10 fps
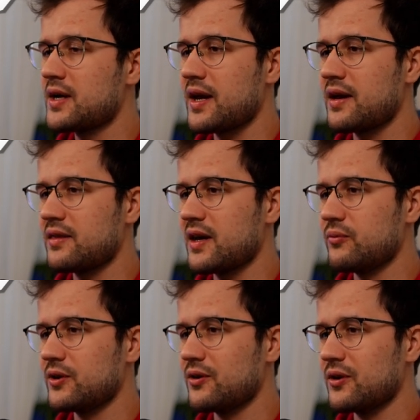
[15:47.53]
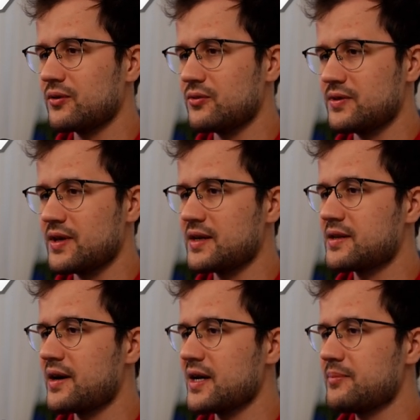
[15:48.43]
and then we're going to say
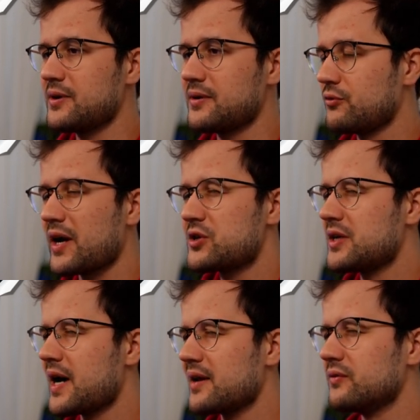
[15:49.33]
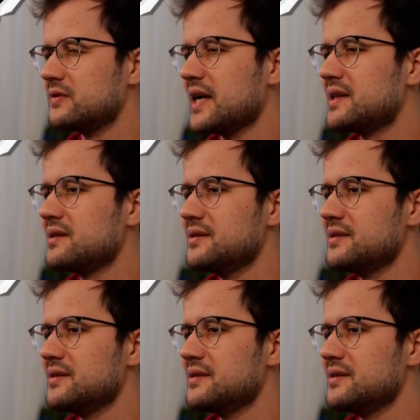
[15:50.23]
type to actually kind of get